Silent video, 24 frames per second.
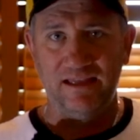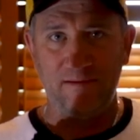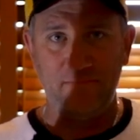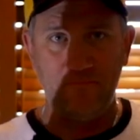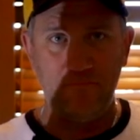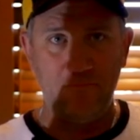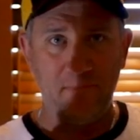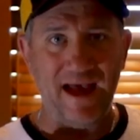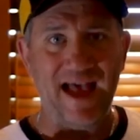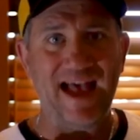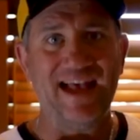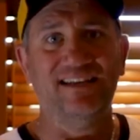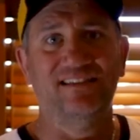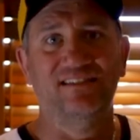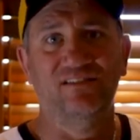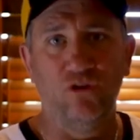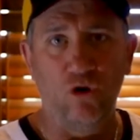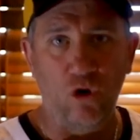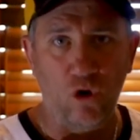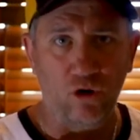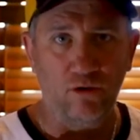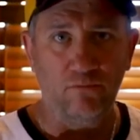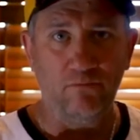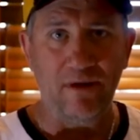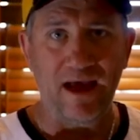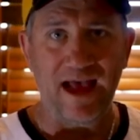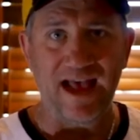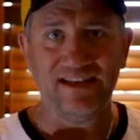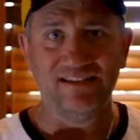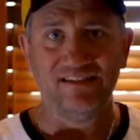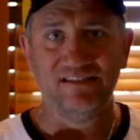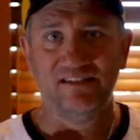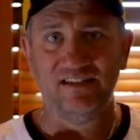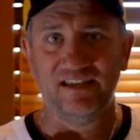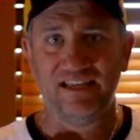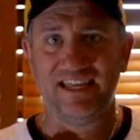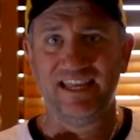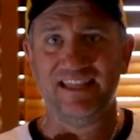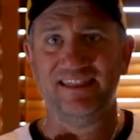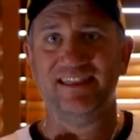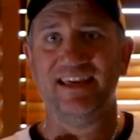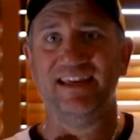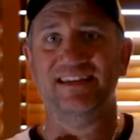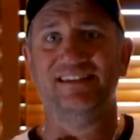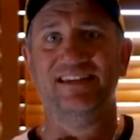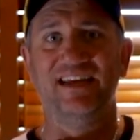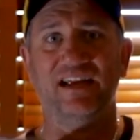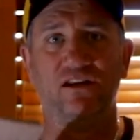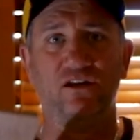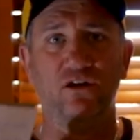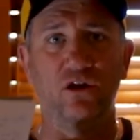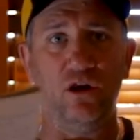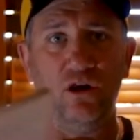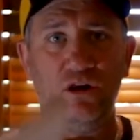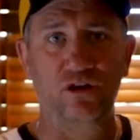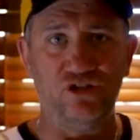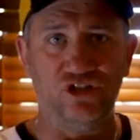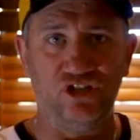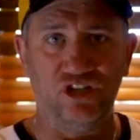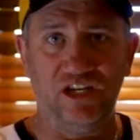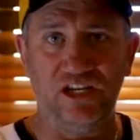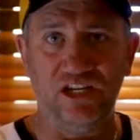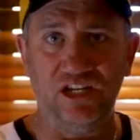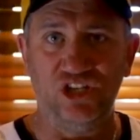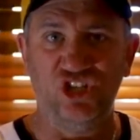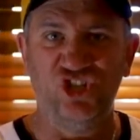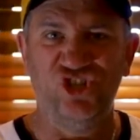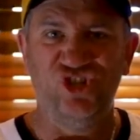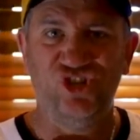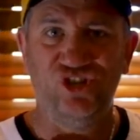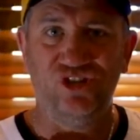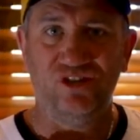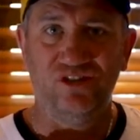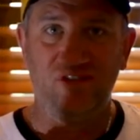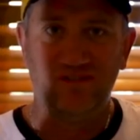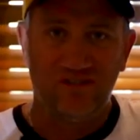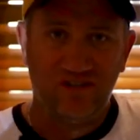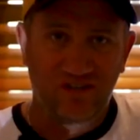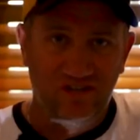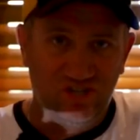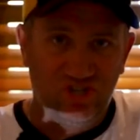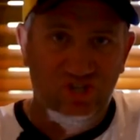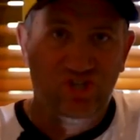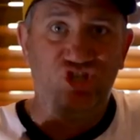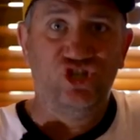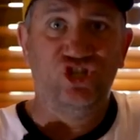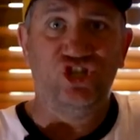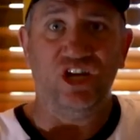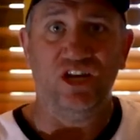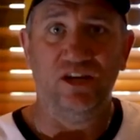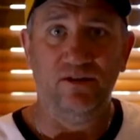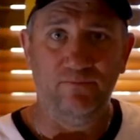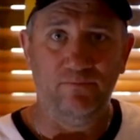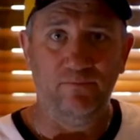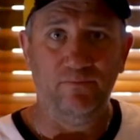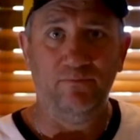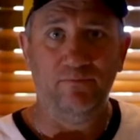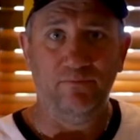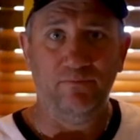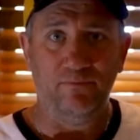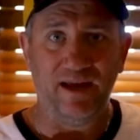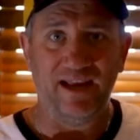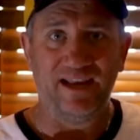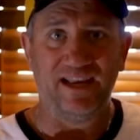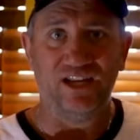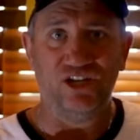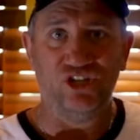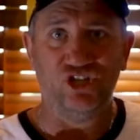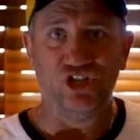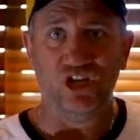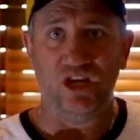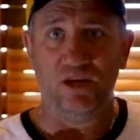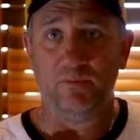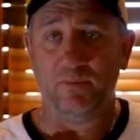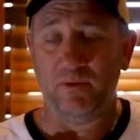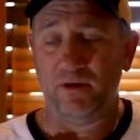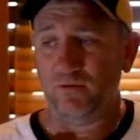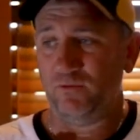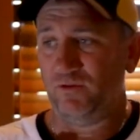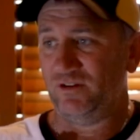mass on mass to get that technology to cheap, make it cheaper.